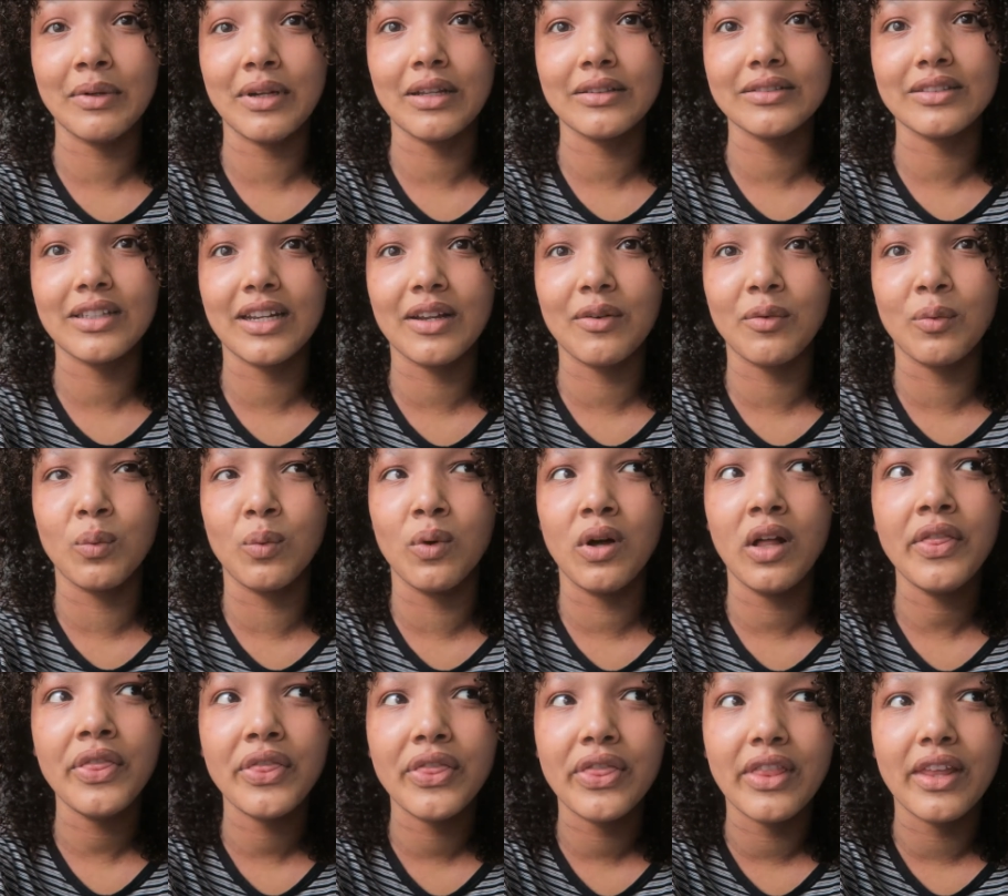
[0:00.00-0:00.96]
And I was like,
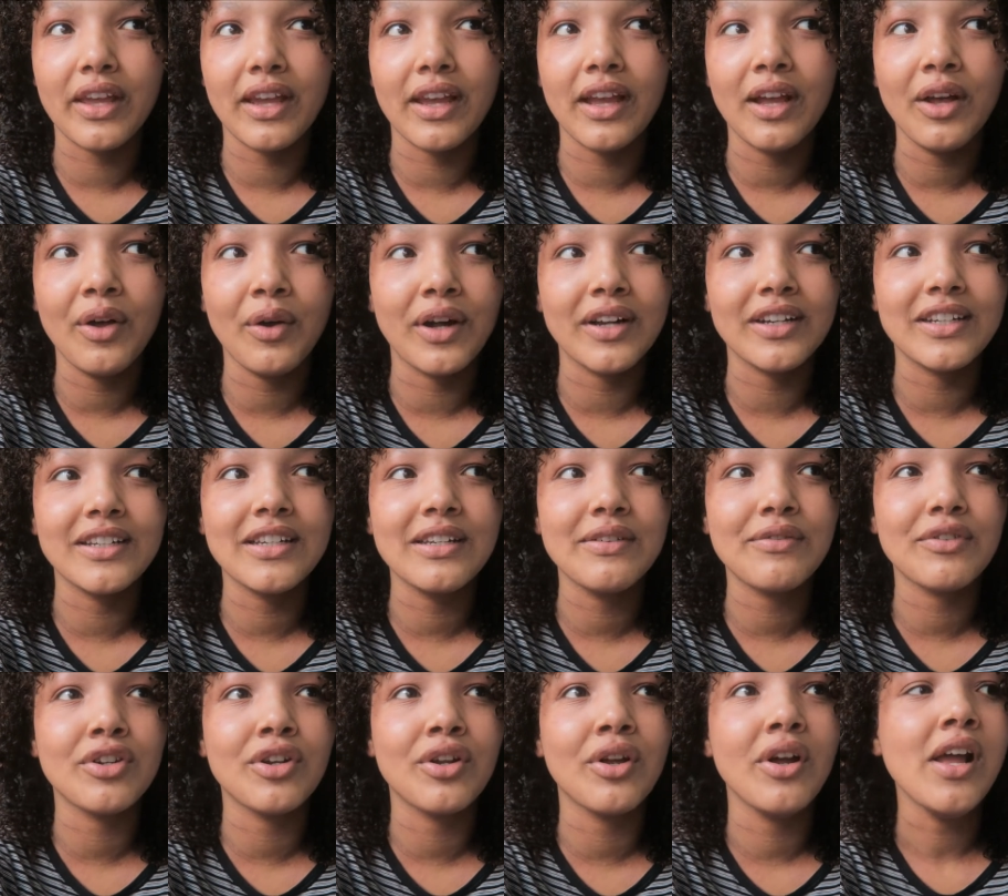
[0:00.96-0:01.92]
what the hell? I didn't
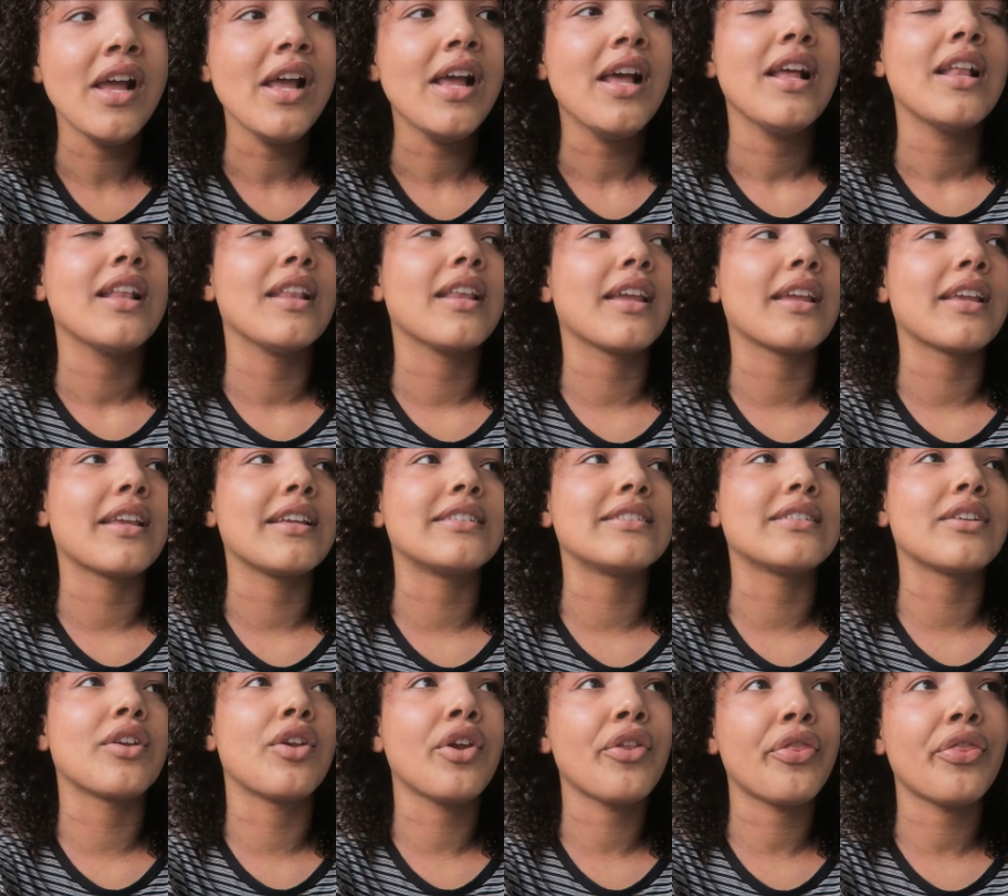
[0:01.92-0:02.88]
even, like,
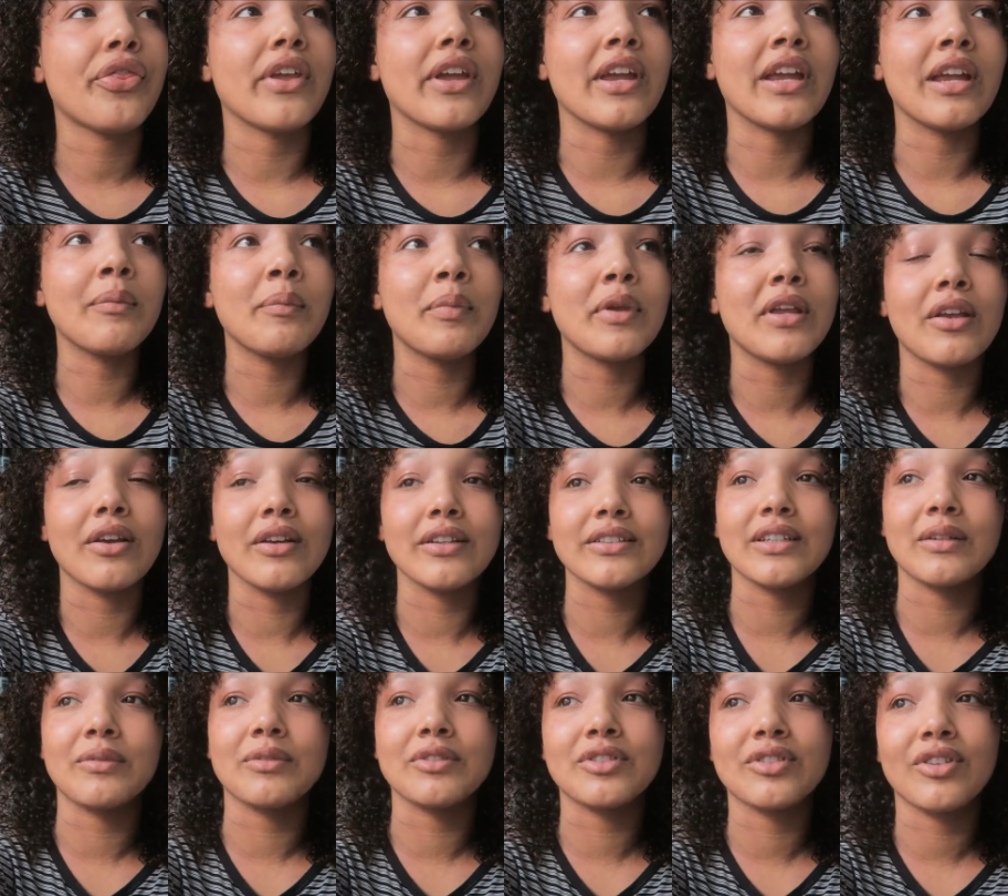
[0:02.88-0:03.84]
it's a good thing
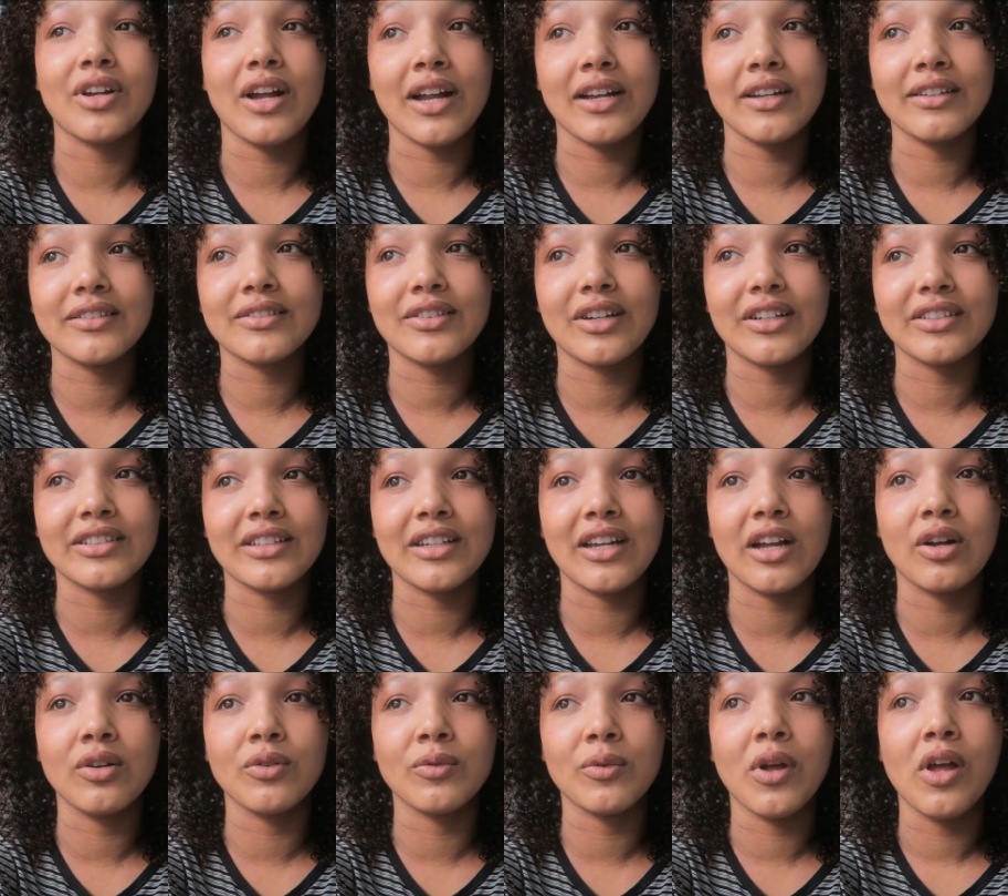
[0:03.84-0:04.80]
because I was kind of
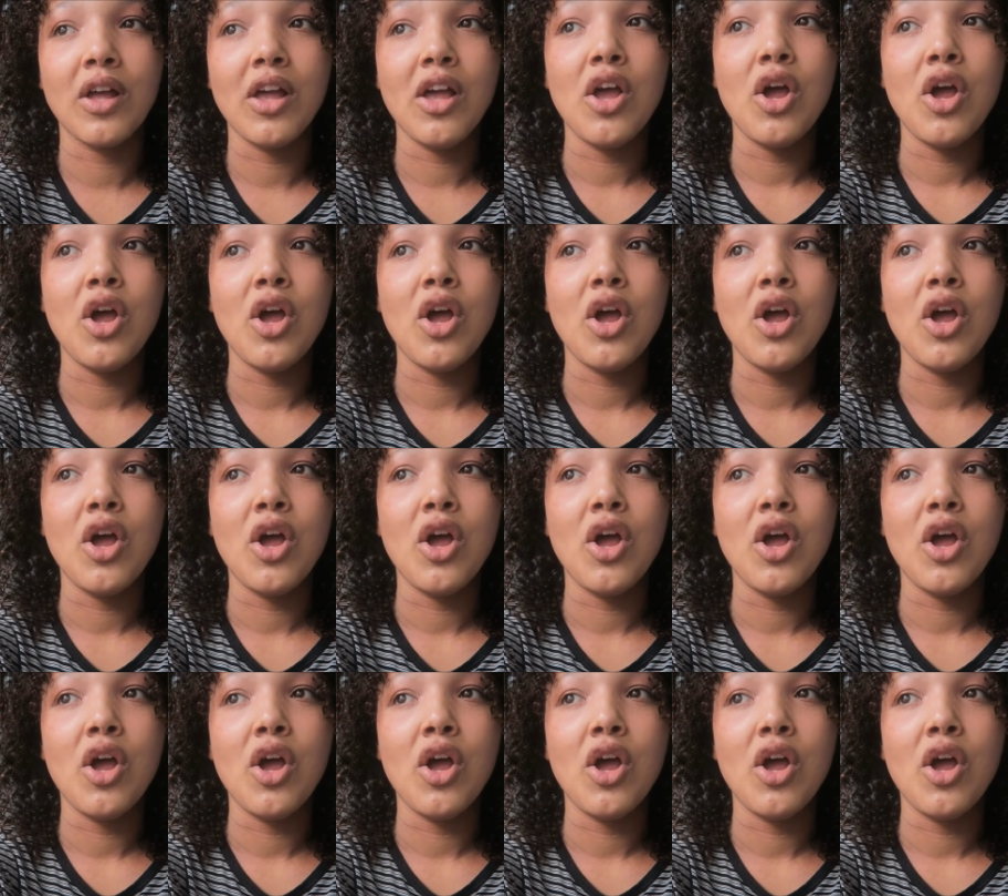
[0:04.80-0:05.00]
stressing out